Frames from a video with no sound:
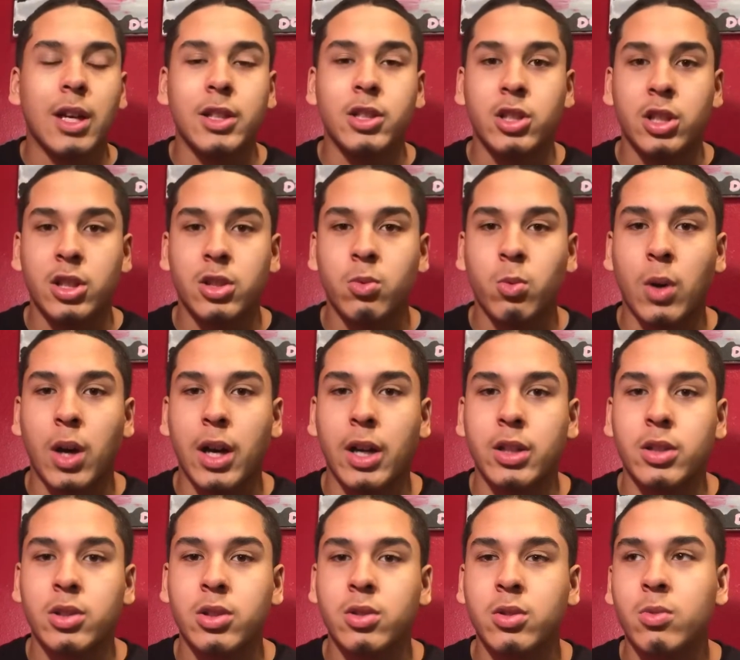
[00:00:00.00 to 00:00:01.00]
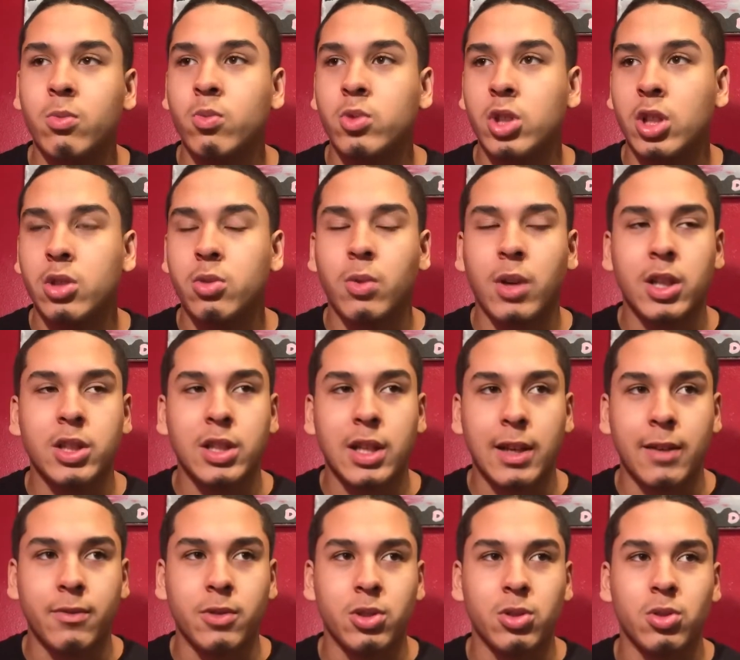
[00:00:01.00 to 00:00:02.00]
just watch
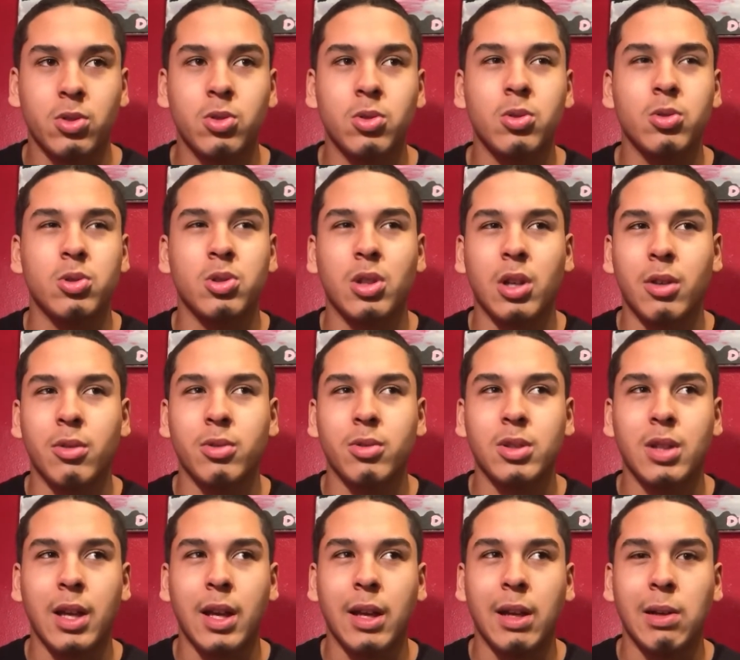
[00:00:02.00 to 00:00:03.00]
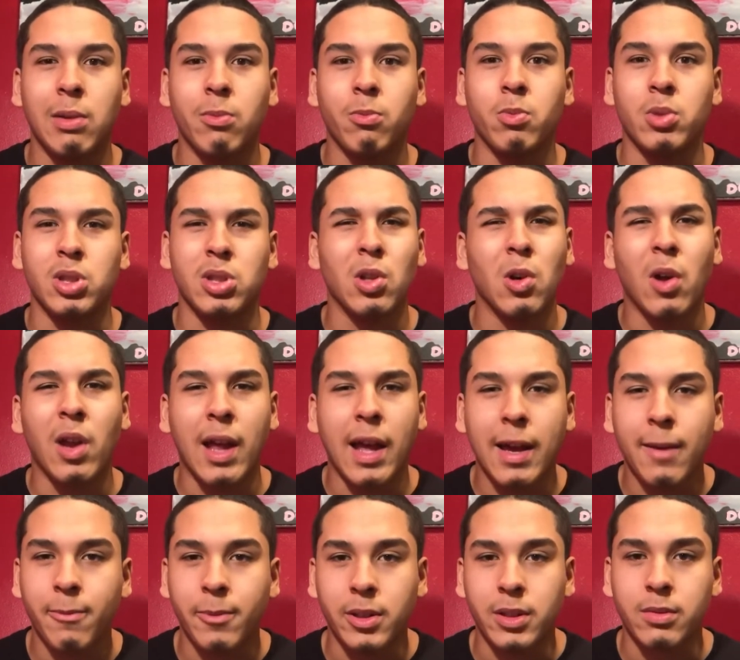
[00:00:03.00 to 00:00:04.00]
after school. So I was like, what's gonna
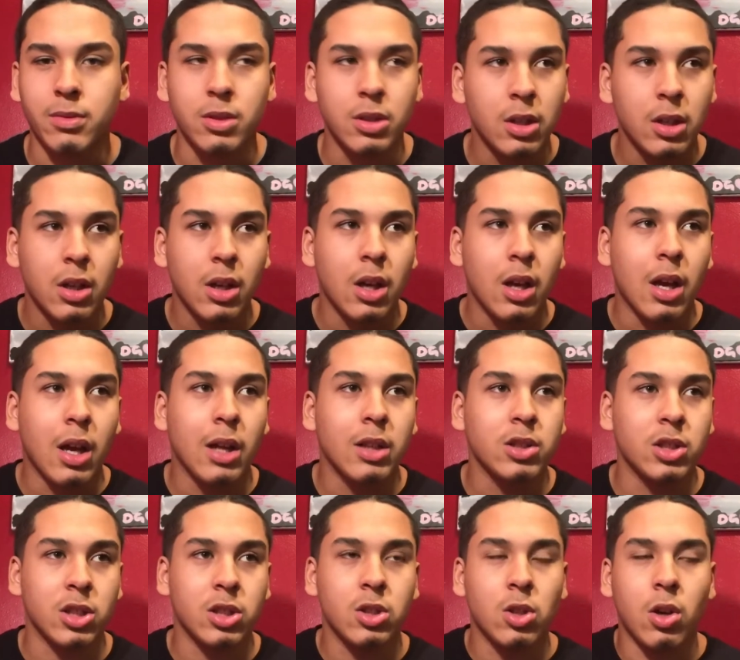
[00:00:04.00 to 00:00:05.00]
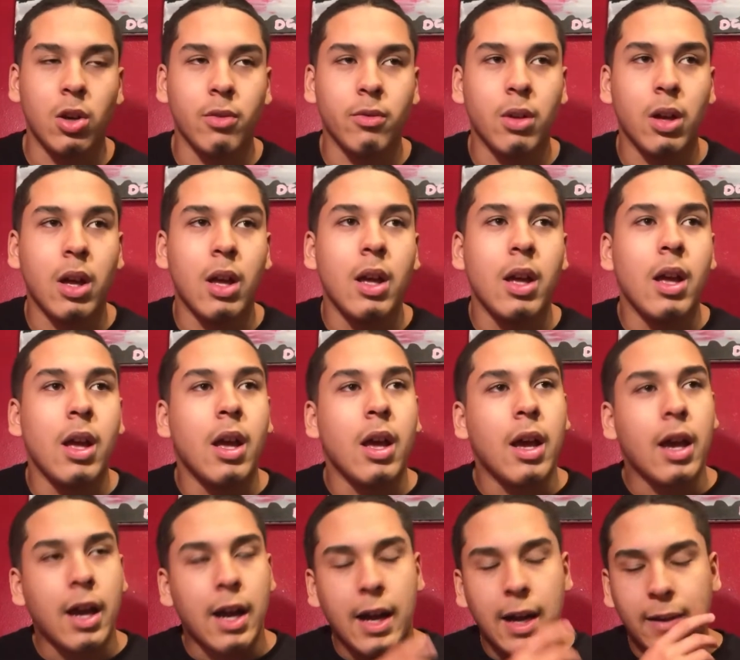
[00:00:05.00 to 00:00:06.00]
happen? Just know
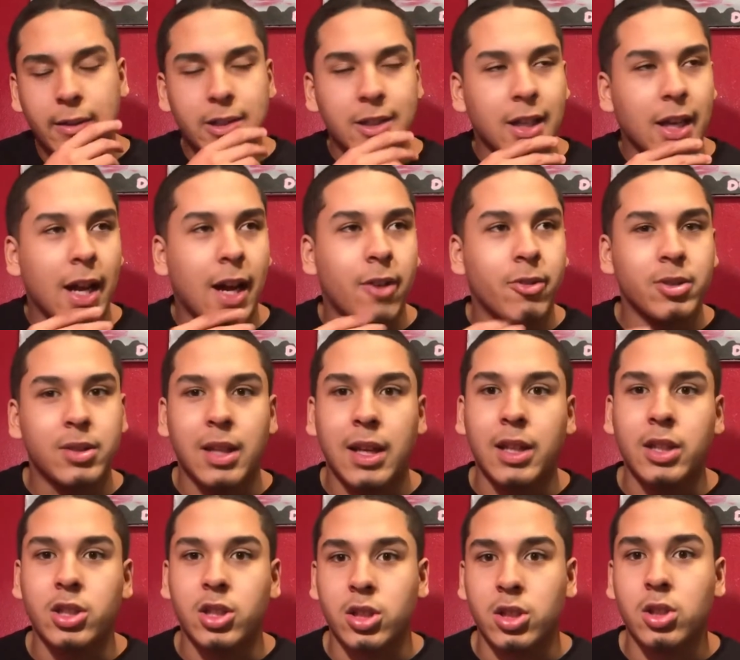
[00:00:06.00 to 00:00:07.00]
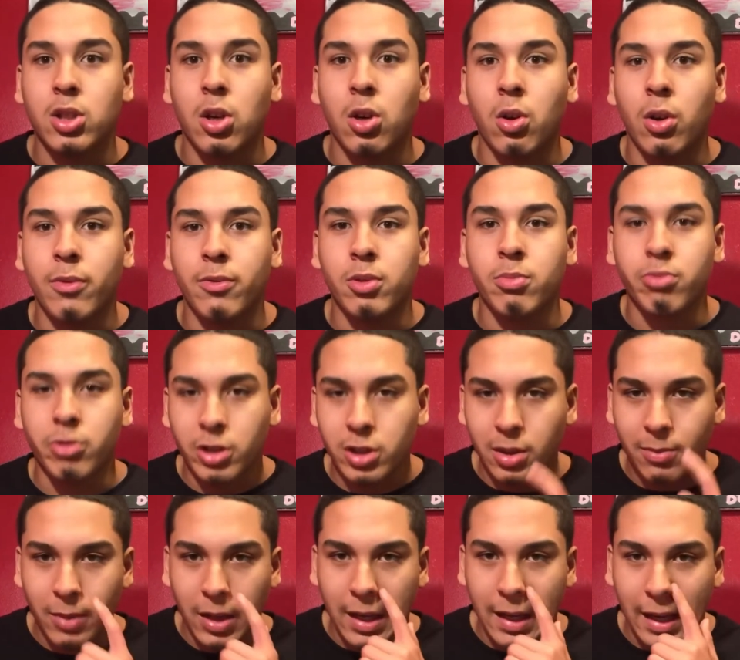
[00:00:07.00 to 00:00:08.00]
on that I was like, just know if you bring
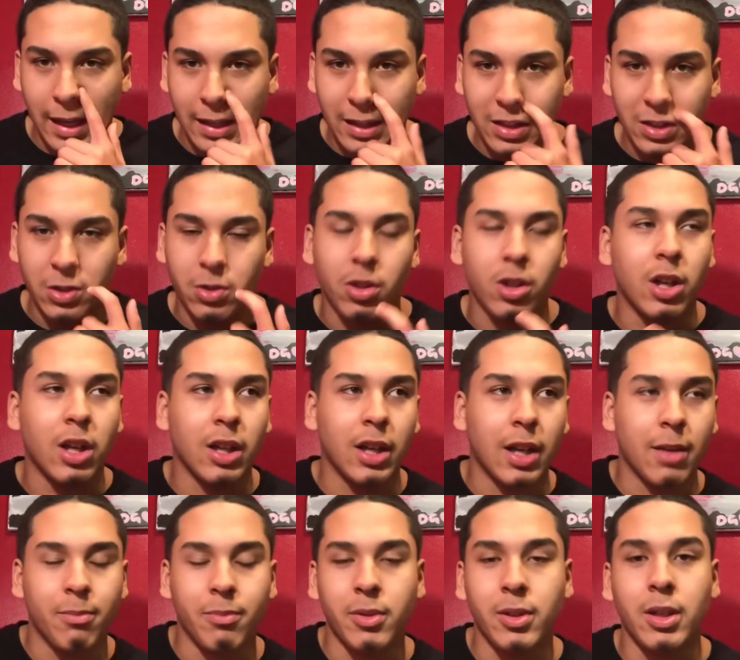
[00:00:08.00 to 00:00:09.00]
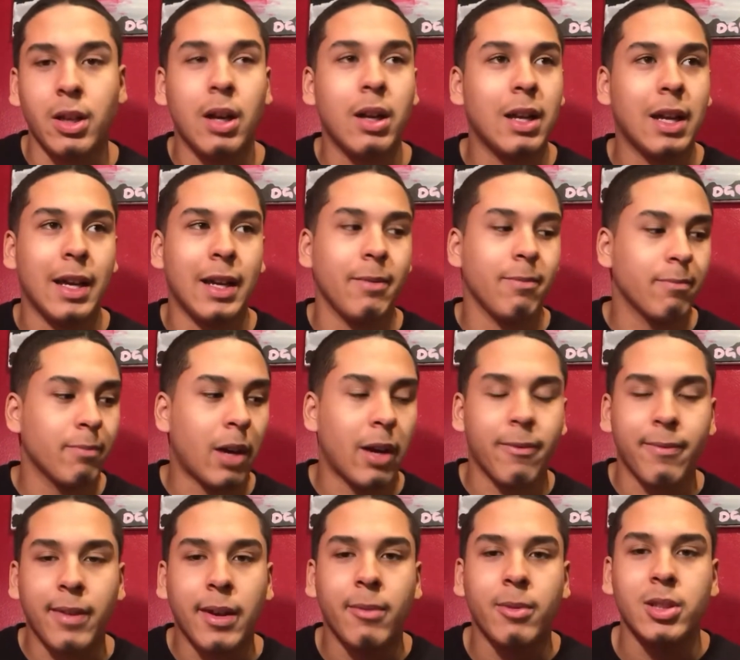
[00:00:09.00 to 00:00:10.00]
somebody, you're gonna get beat. Like my
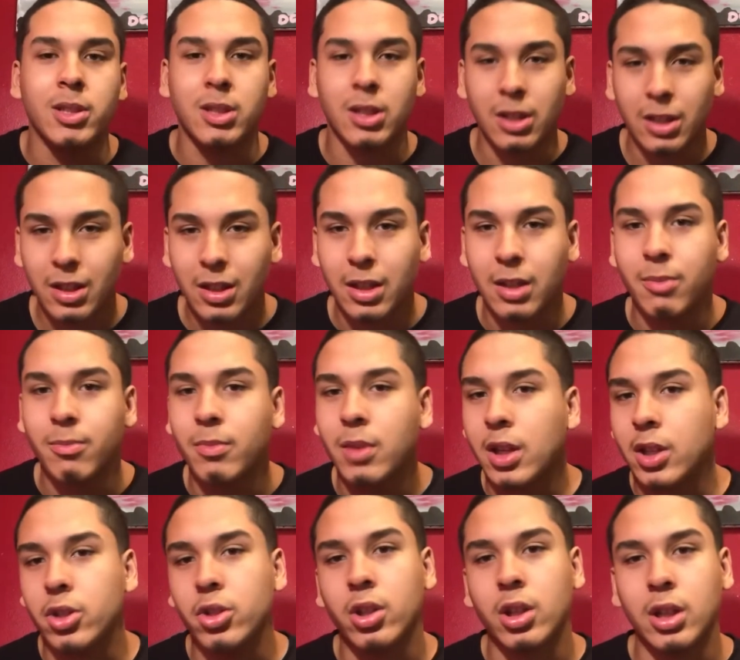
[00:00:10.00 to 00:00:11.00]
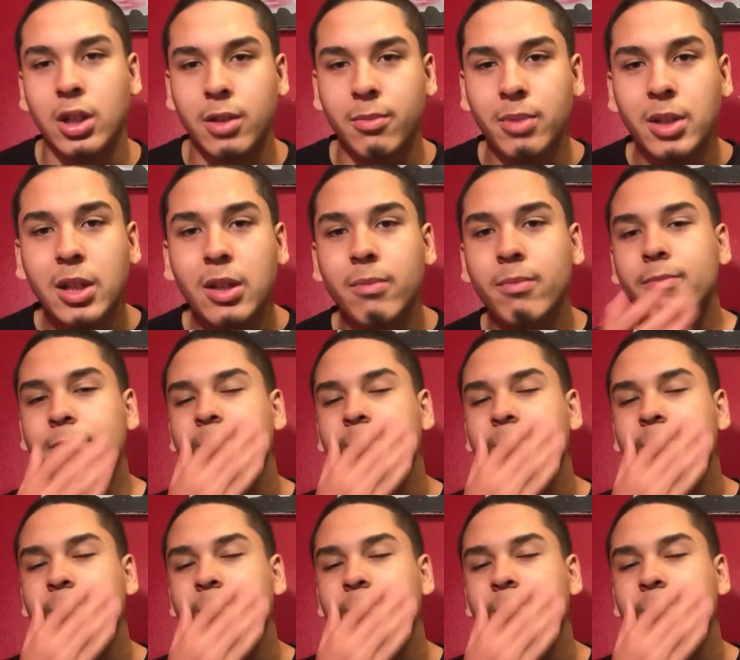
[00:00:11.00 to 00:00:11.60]
family's gonna come and you're gonna get beat up.